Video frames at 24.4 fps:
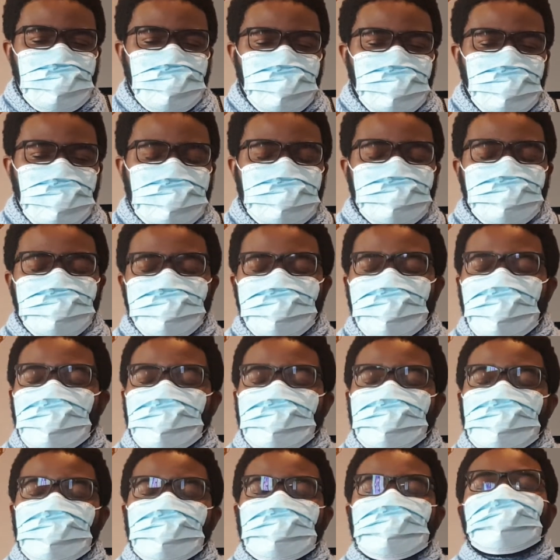which
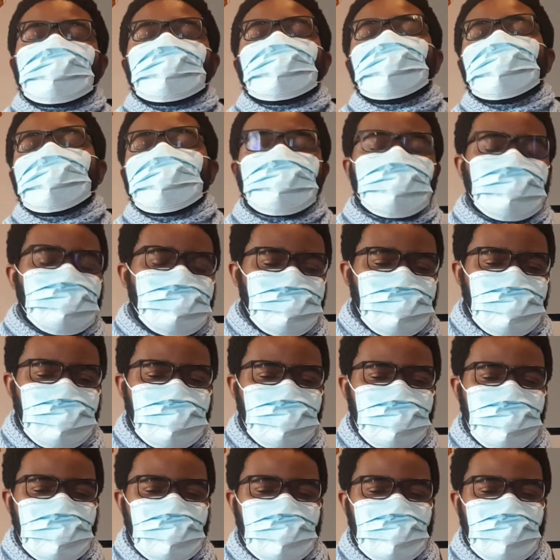frankly is a
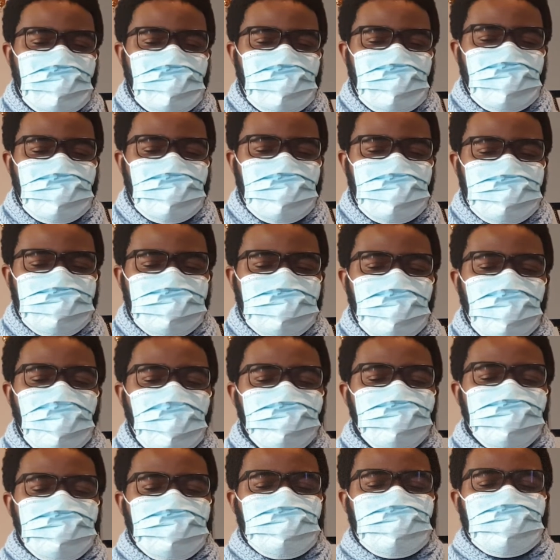history that has
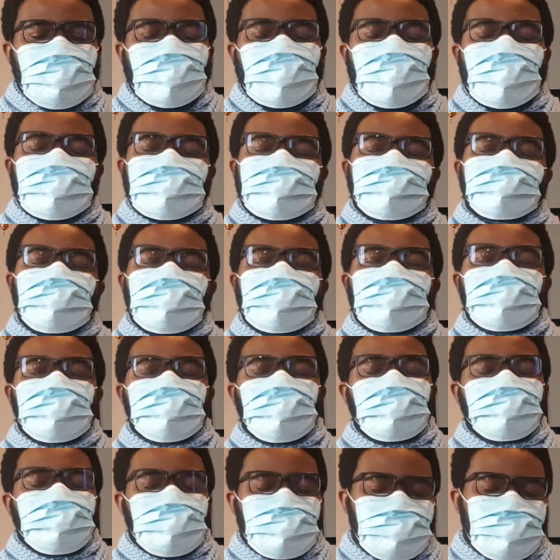oftentimes been
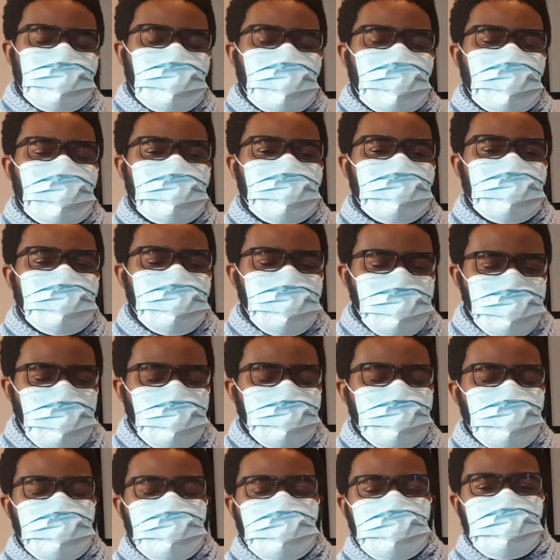swept aside,
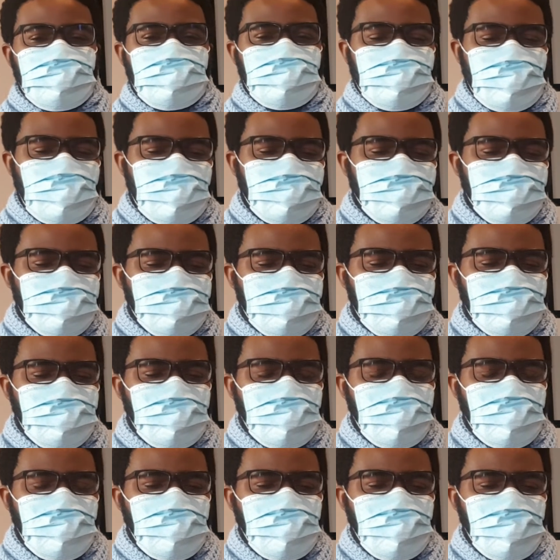swept into the shadows,
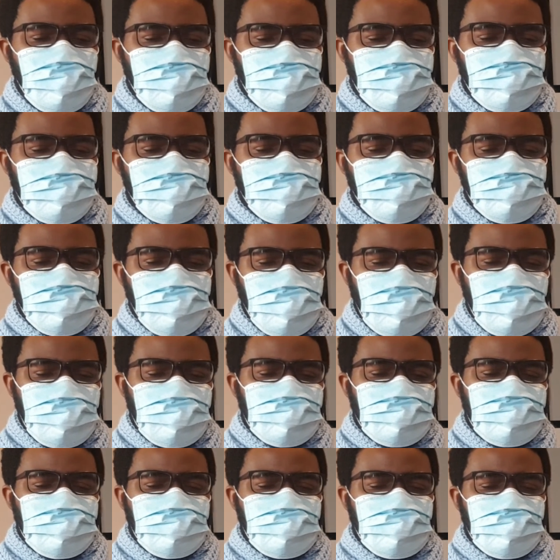under the
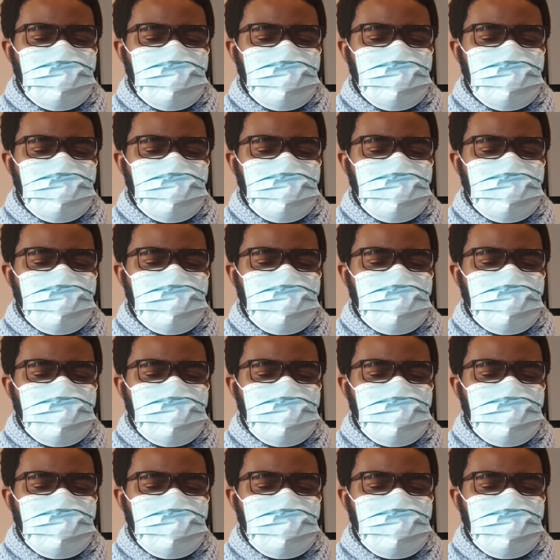rugs.